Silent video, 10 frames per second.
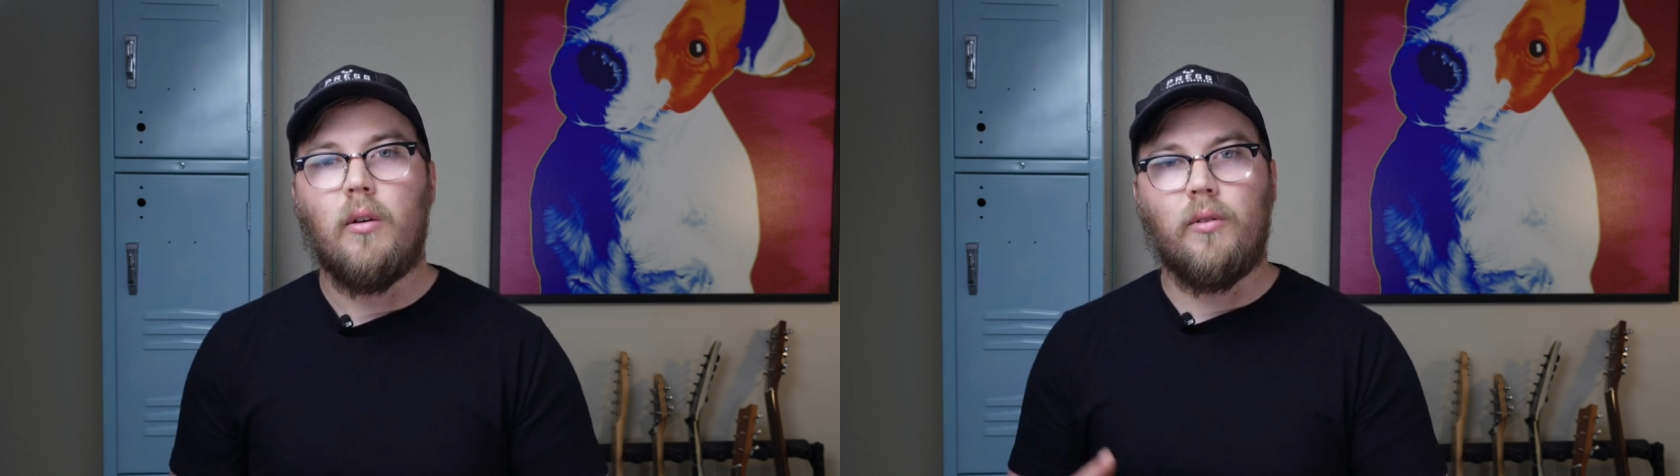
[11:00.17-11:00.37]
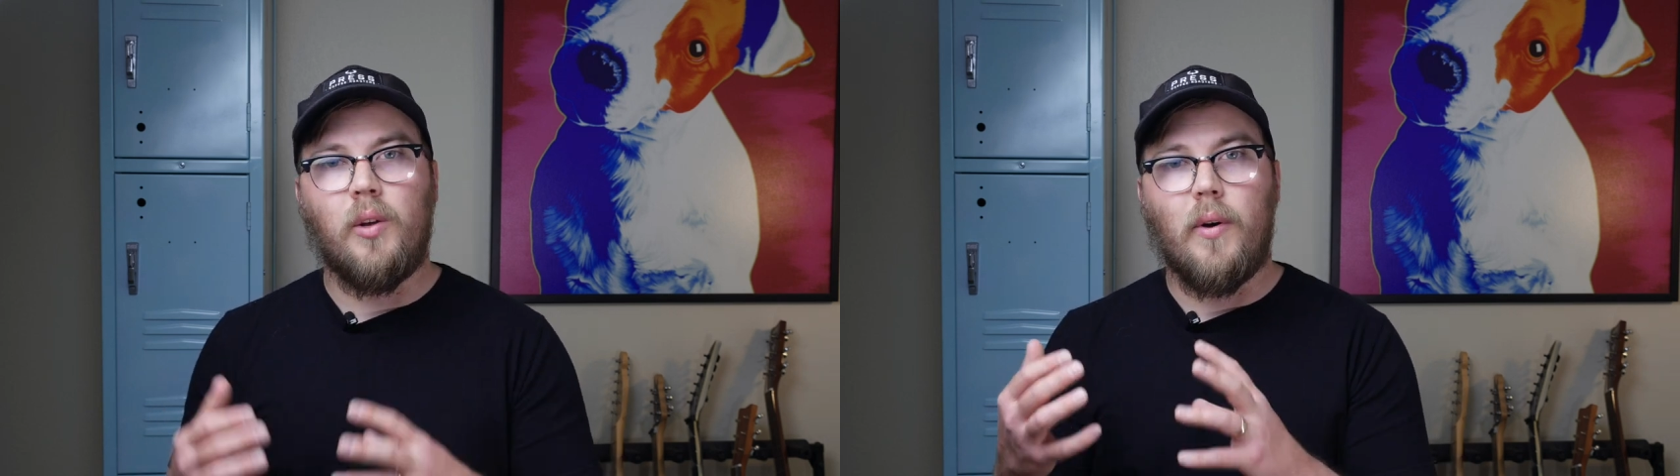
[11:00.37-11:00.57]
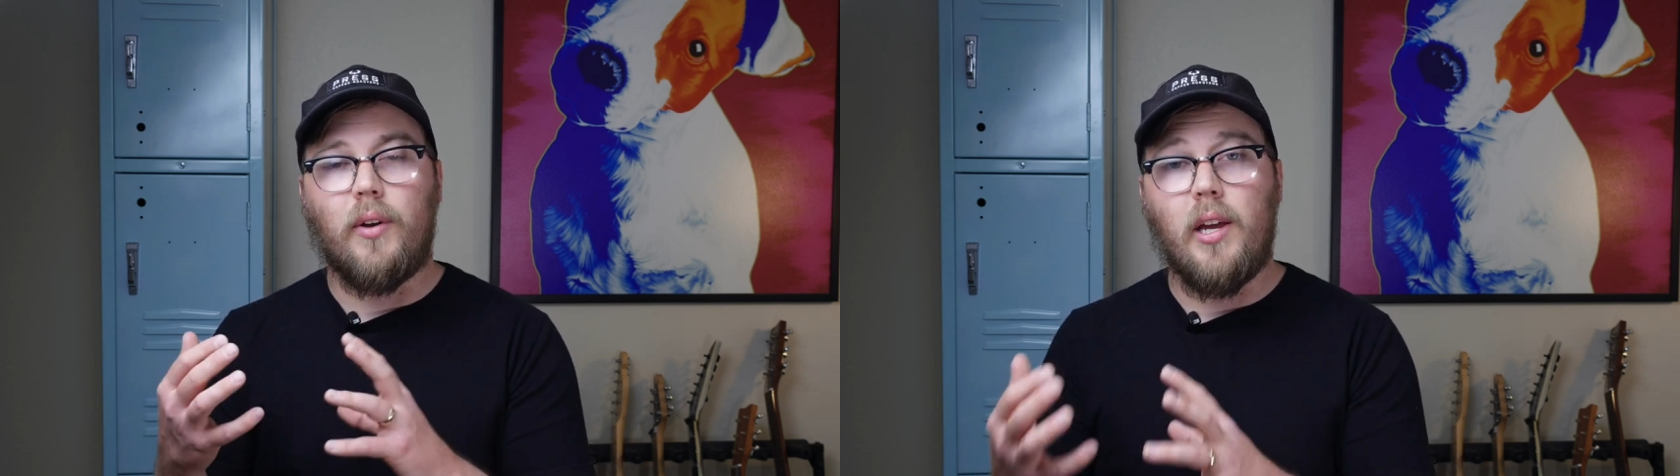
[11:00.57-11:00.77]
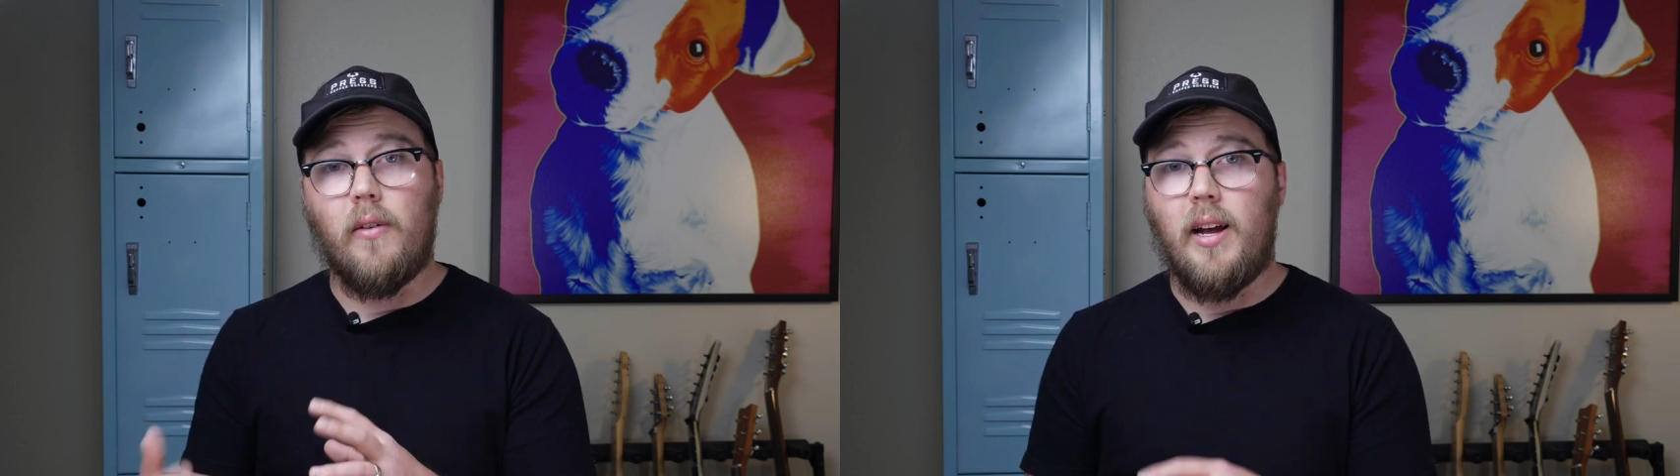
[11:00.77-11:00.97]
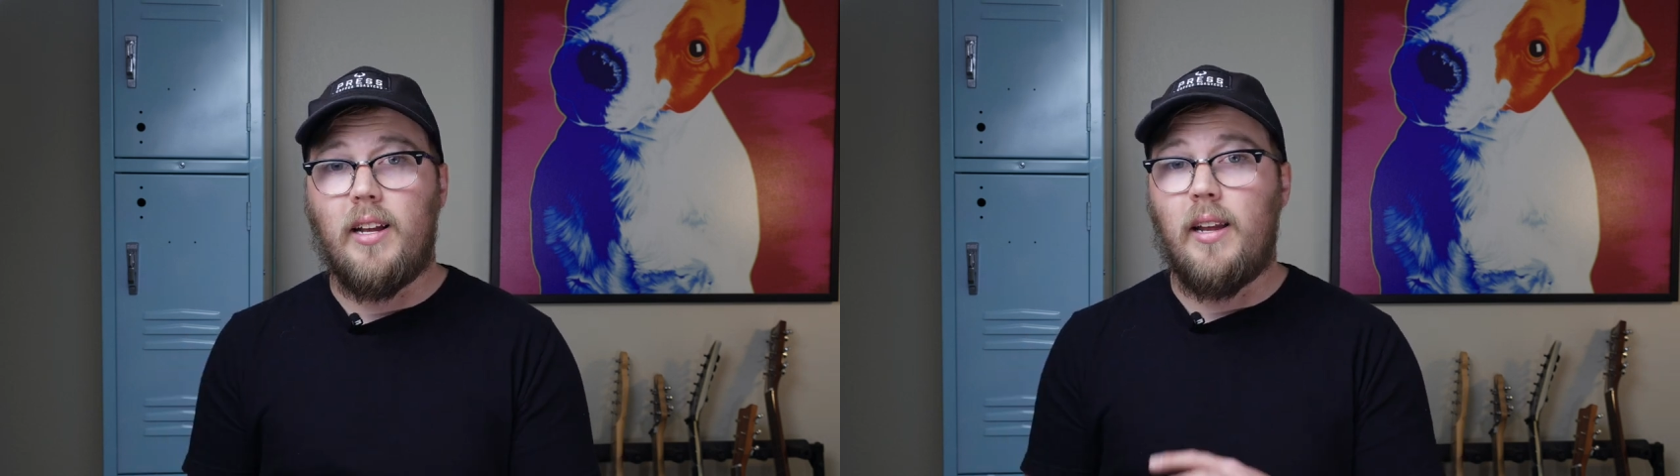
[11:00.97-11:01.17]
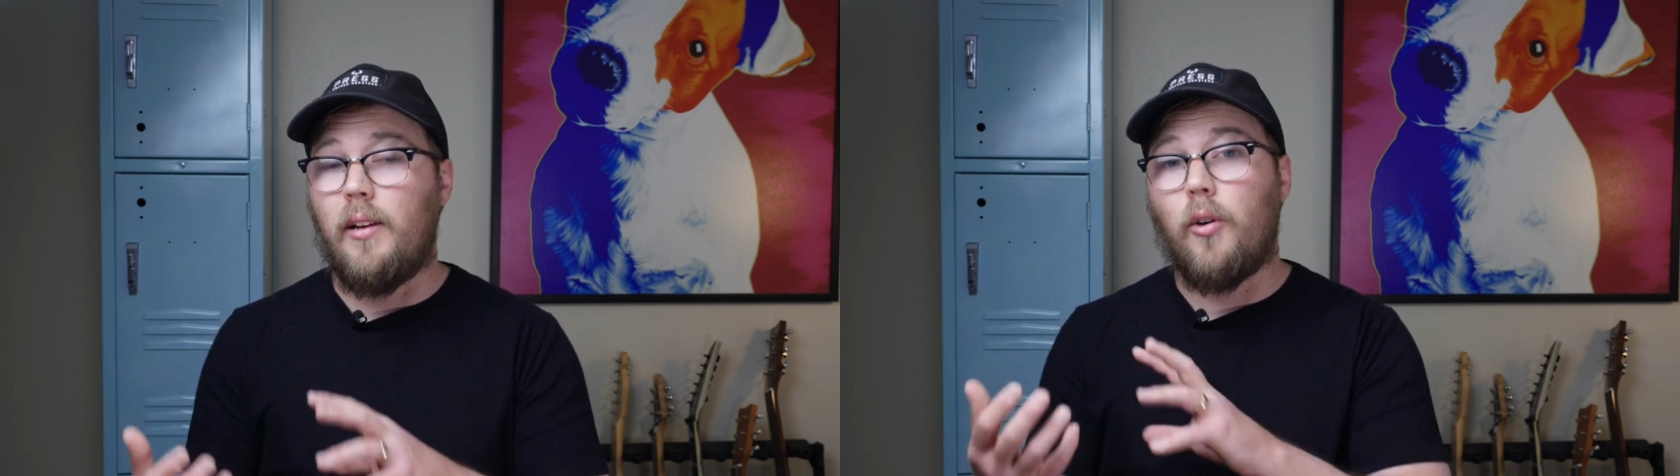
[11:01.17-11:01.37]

really well curated and